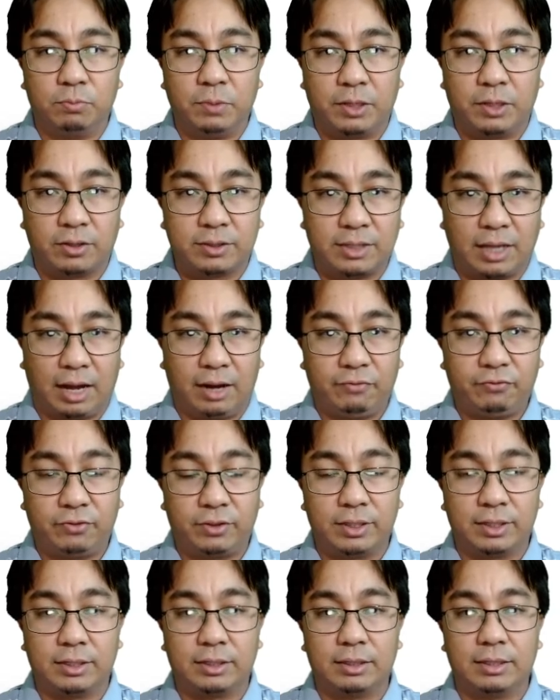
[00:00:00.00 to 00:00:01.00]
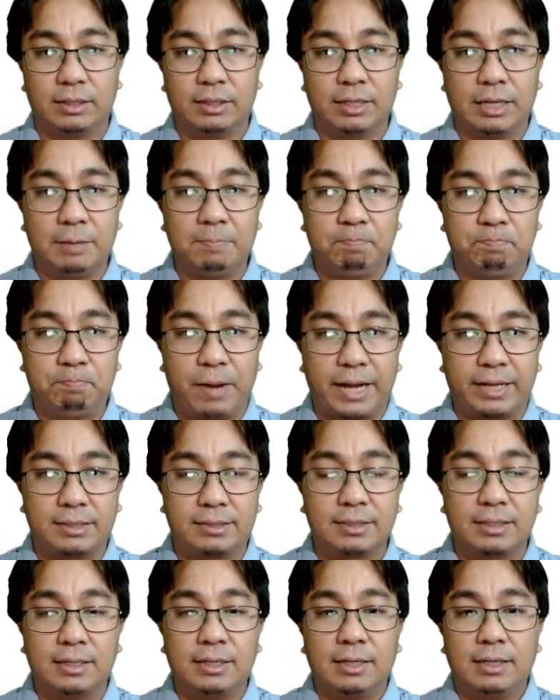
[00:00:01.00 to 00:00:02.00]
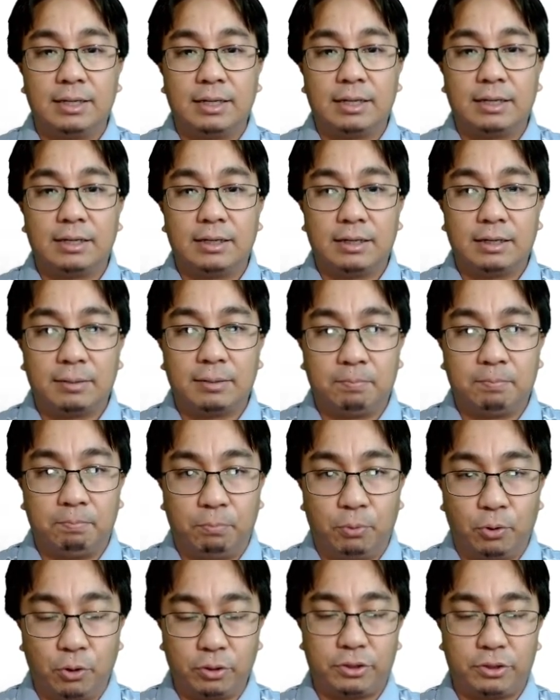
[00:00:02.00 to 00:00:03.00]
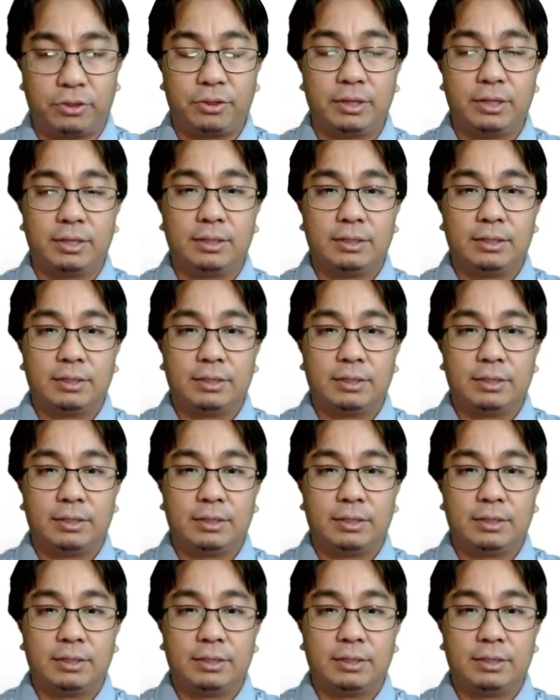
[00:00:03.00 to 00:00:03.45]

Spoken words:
because after the impact both